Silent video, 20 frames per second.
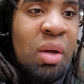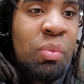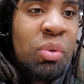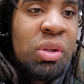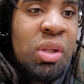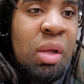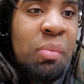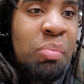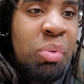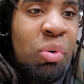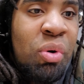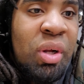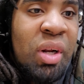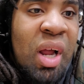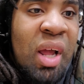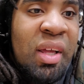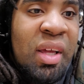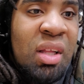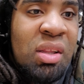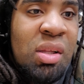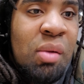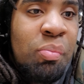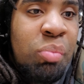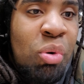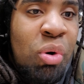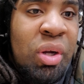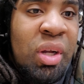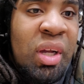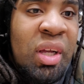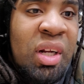what they point. I get the
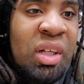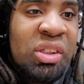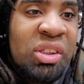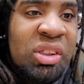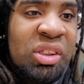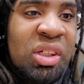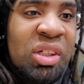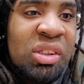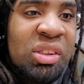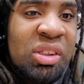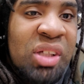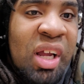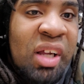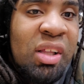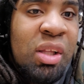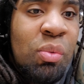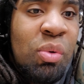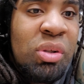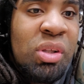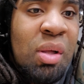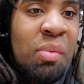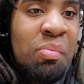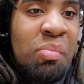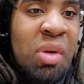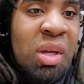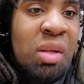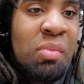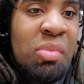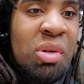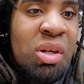point, and I see exactly what they
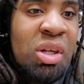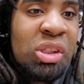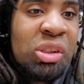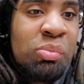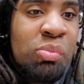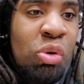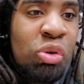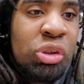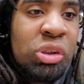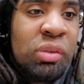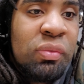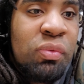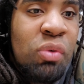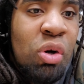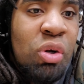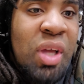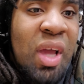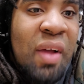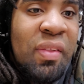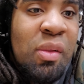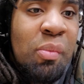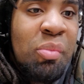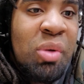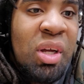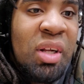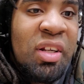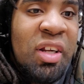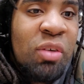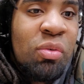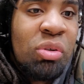mean, because most of all, you have to
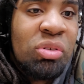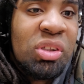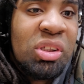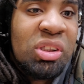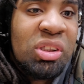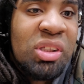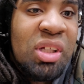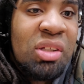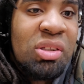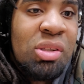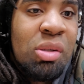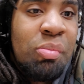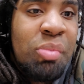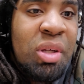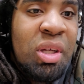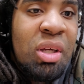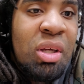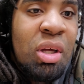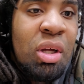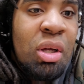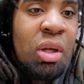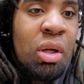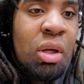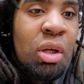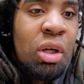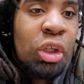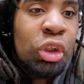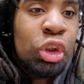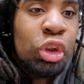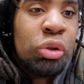be a Negro descent to be
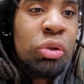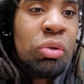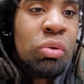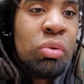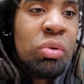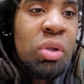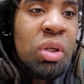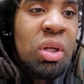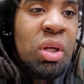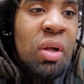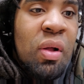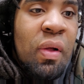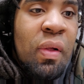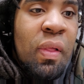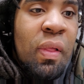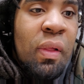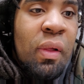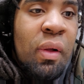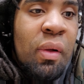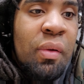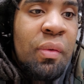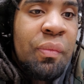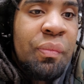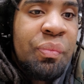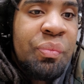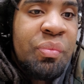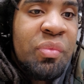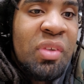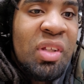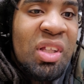a true
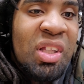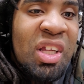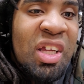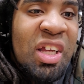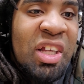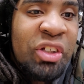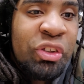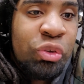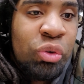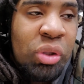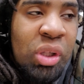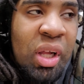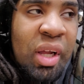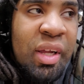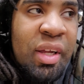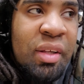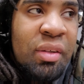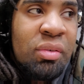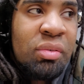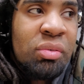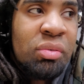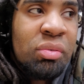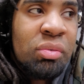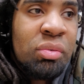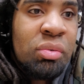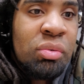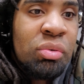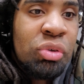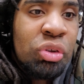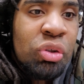Israelite.
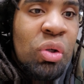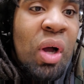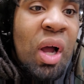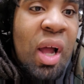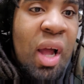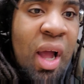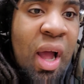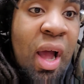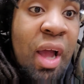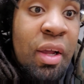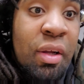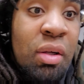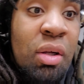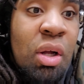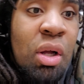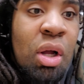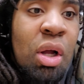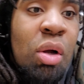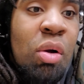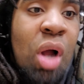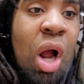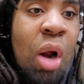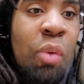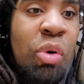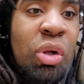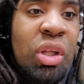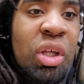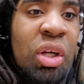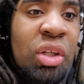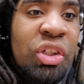So I
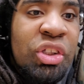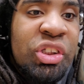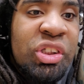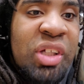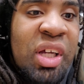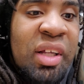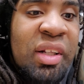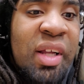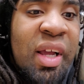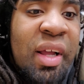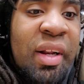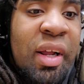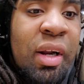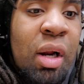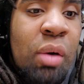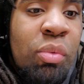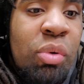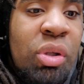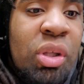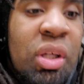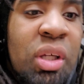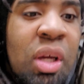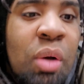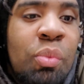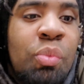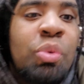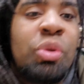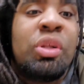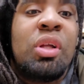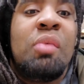really understand that, and I really get
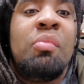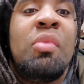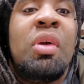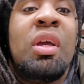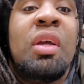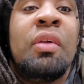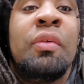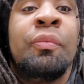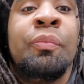what they mean.